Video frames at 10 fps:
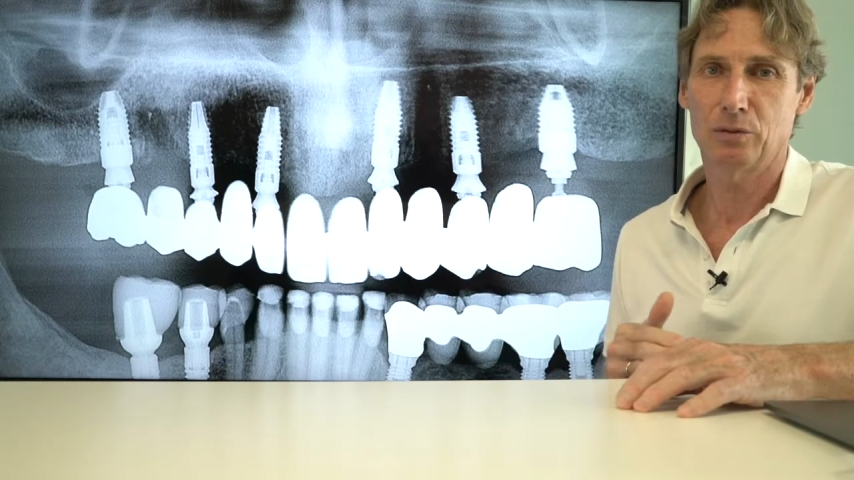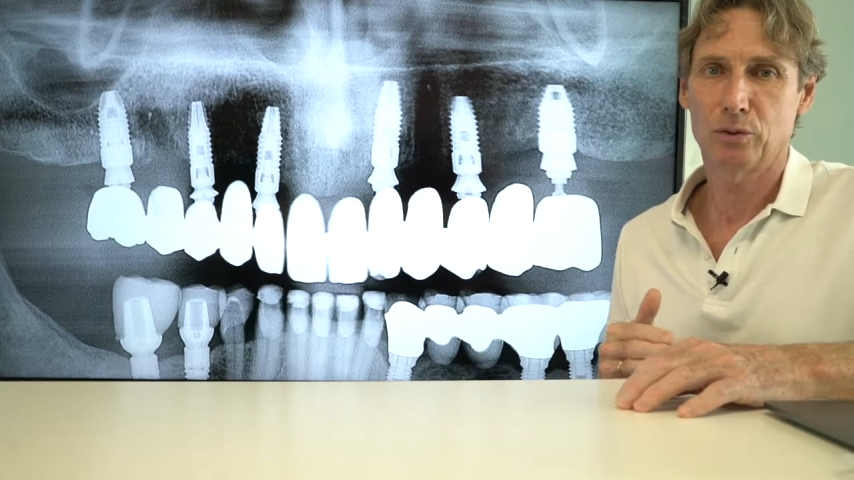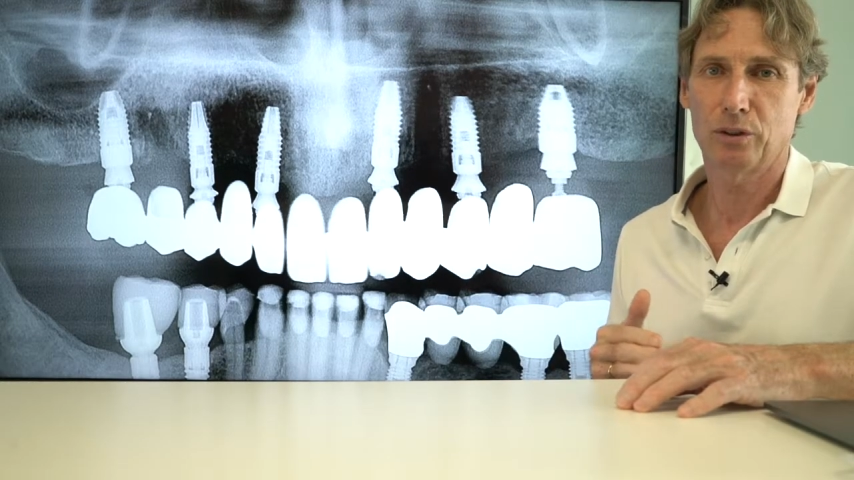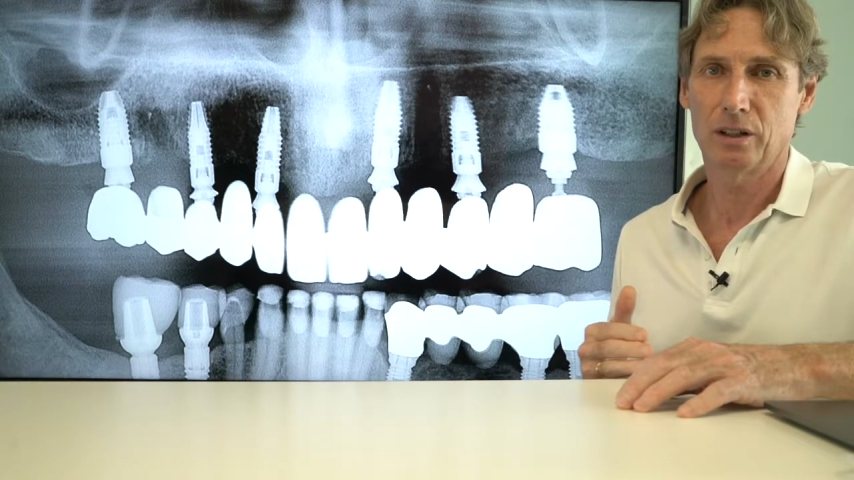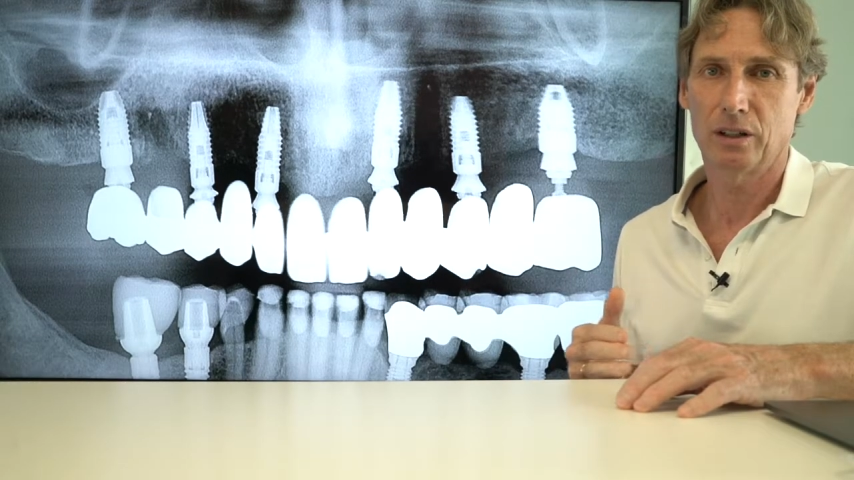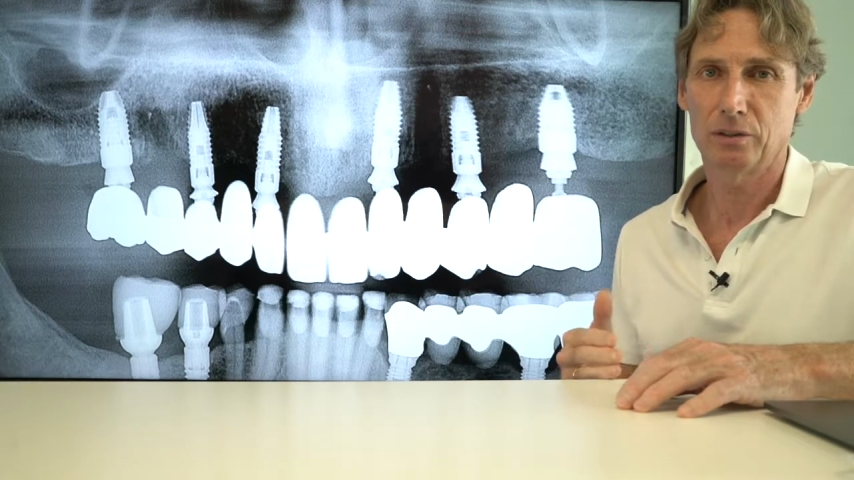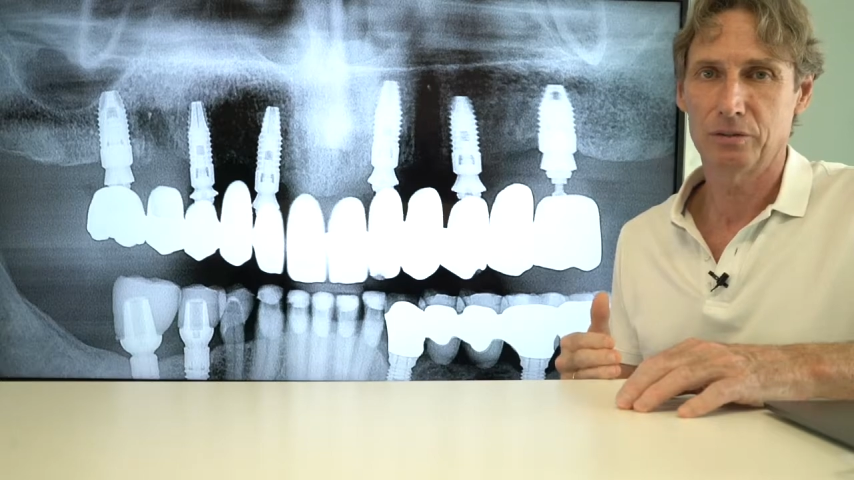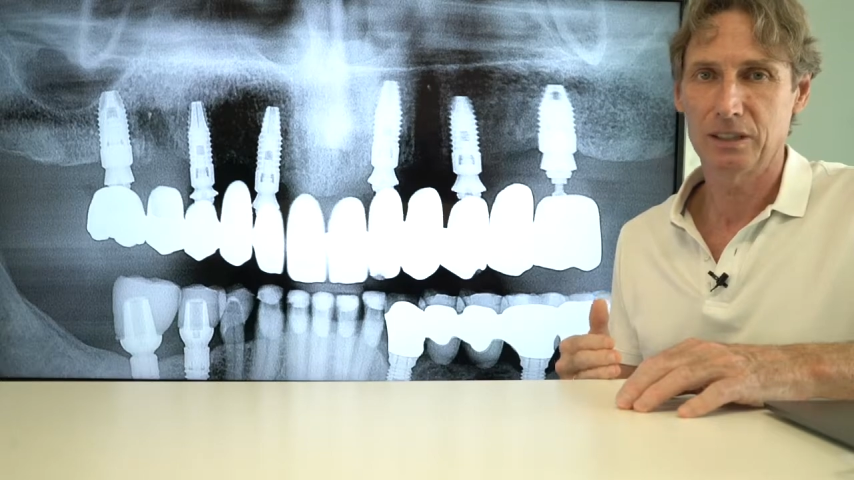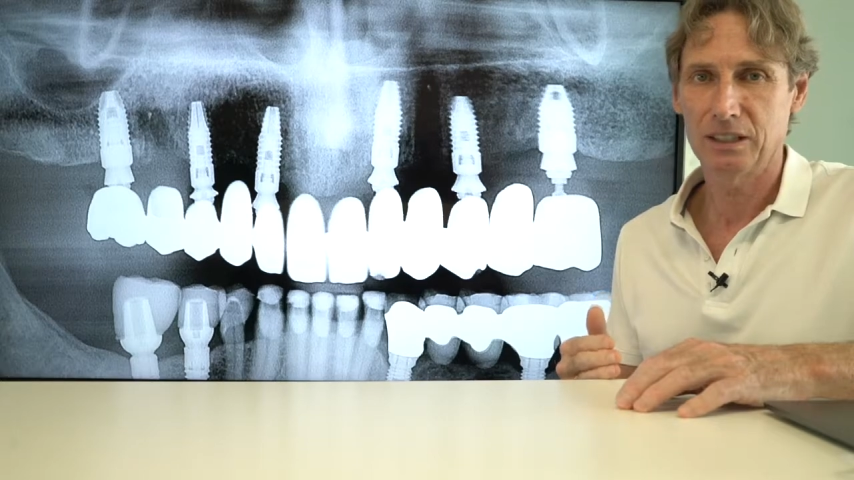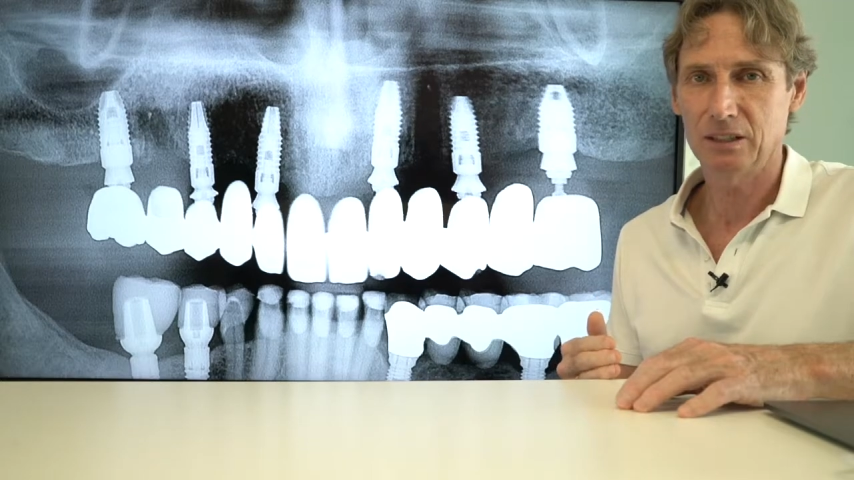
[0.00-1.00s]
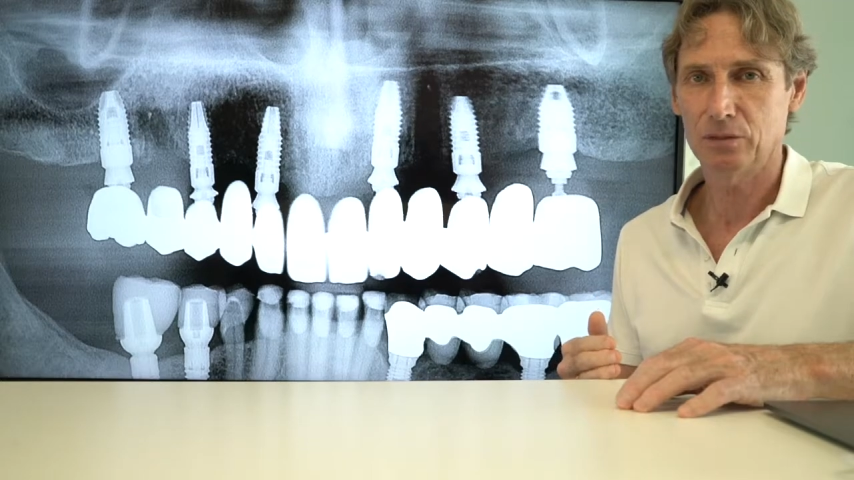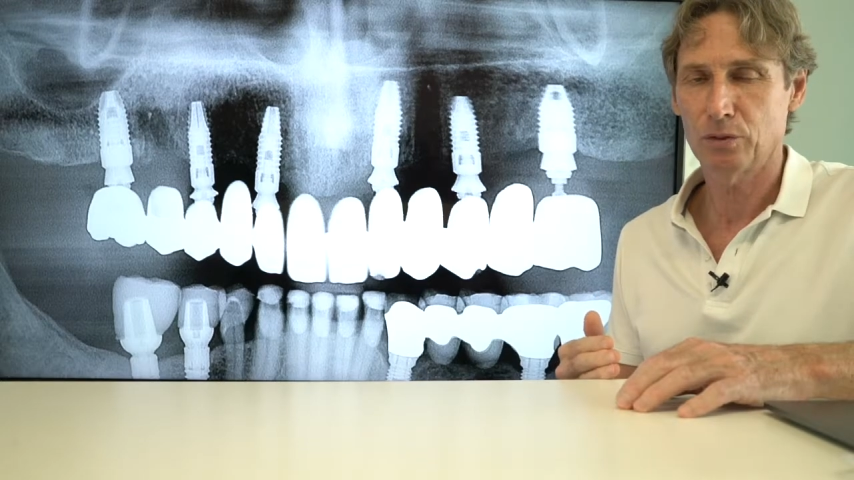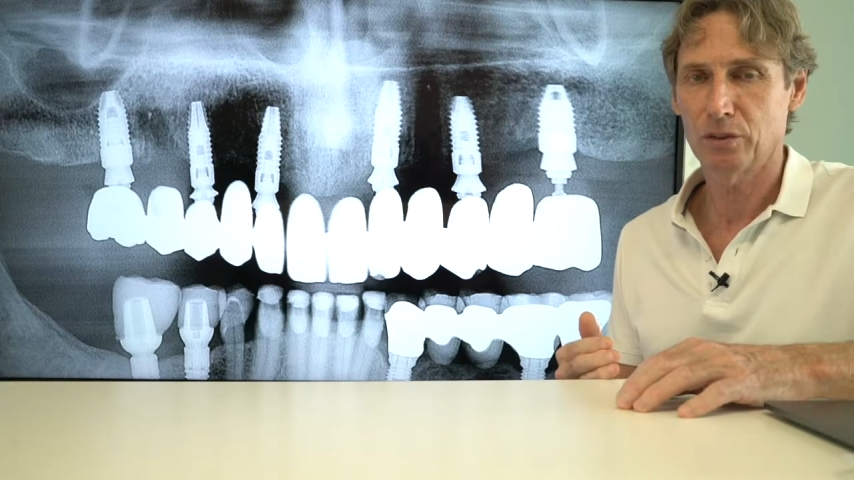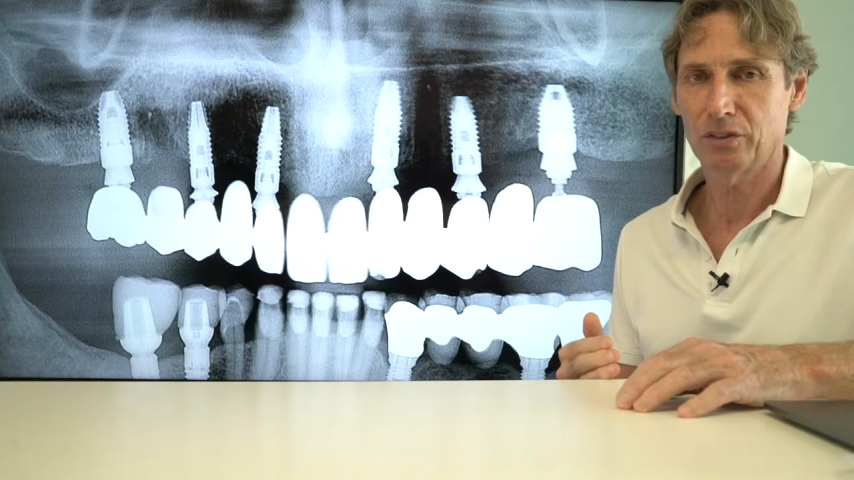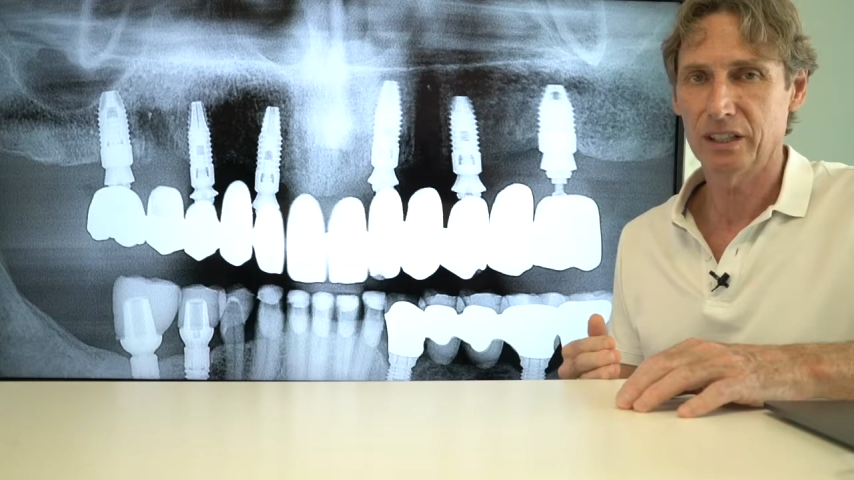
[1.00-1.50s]
4.5 years
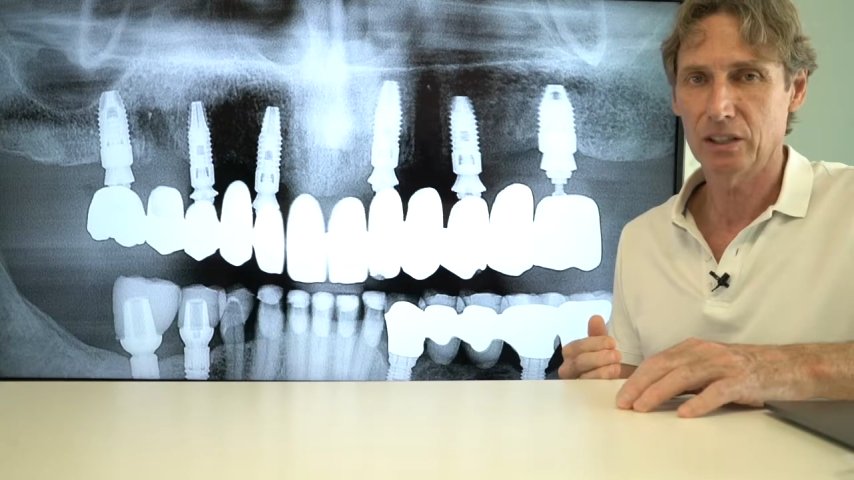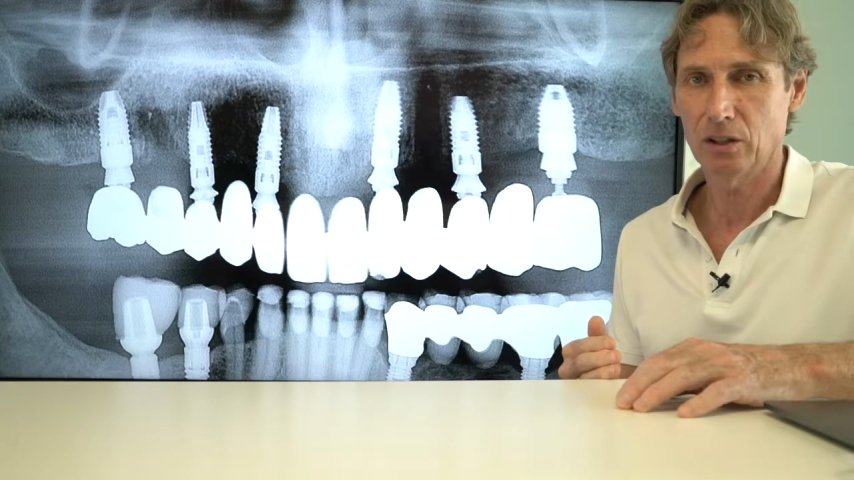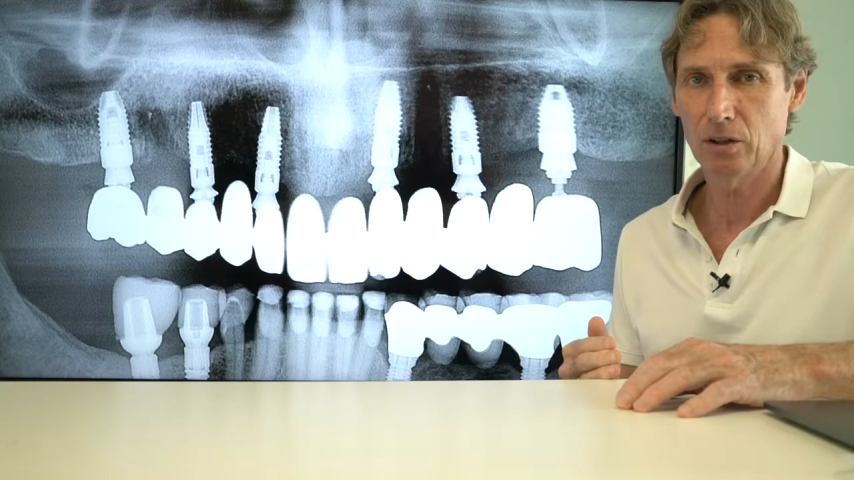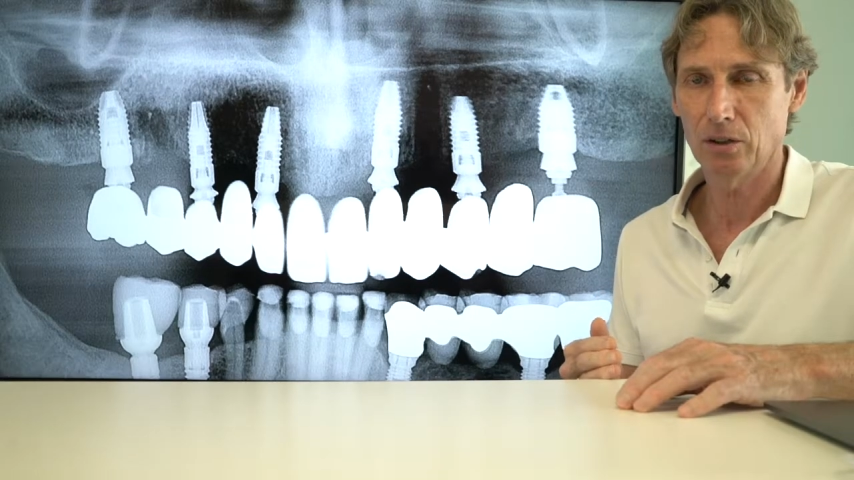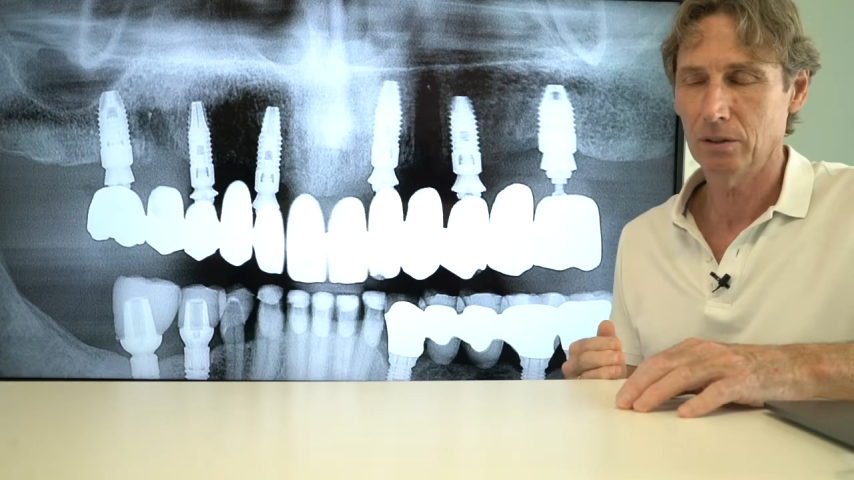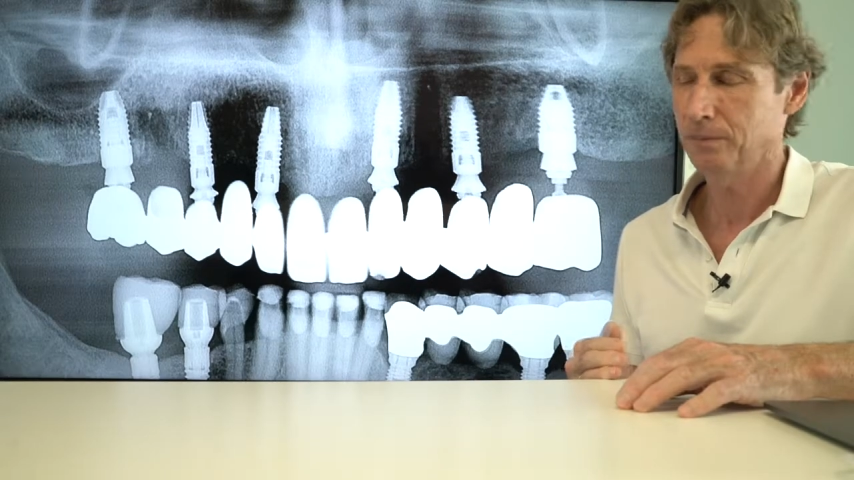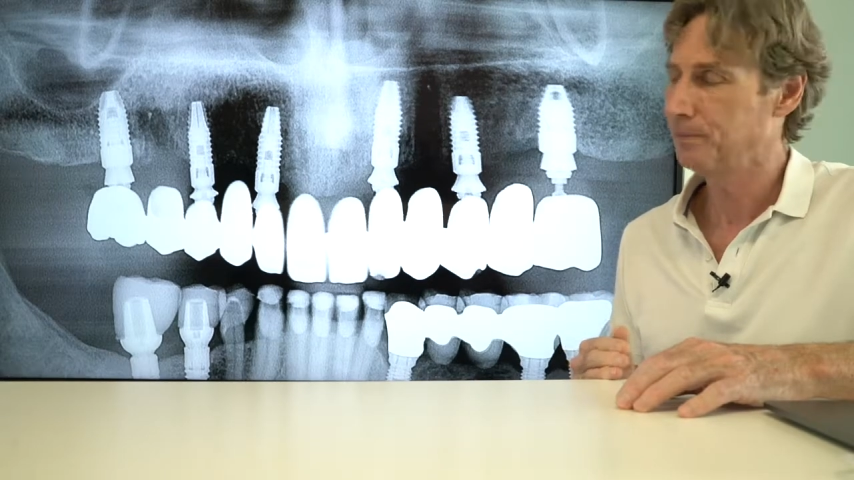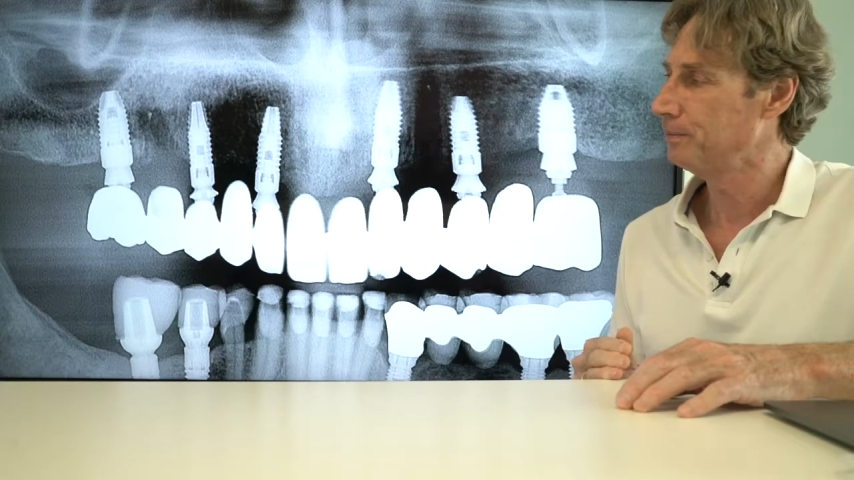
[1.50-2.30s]
for a recall.